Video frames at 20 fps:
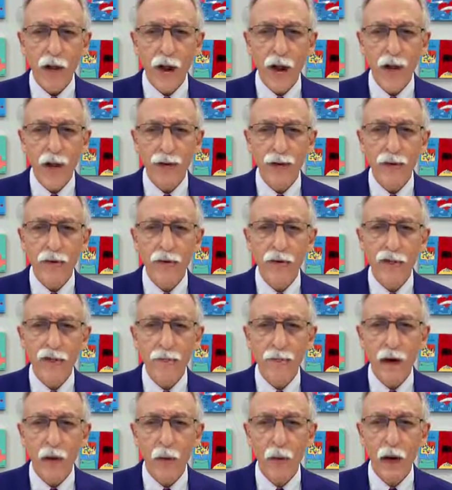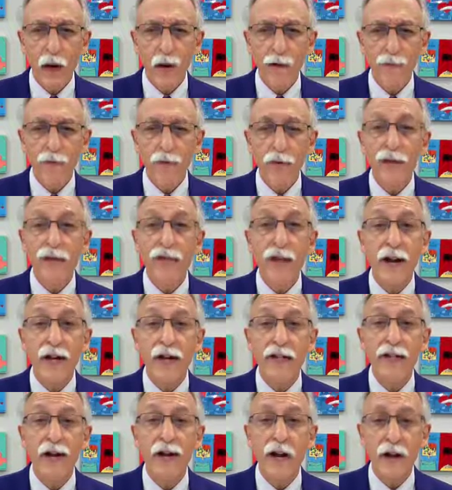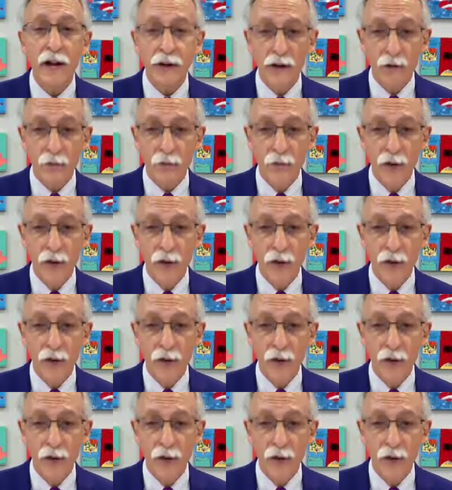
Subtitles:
I noticed my wife, who's not a jogger,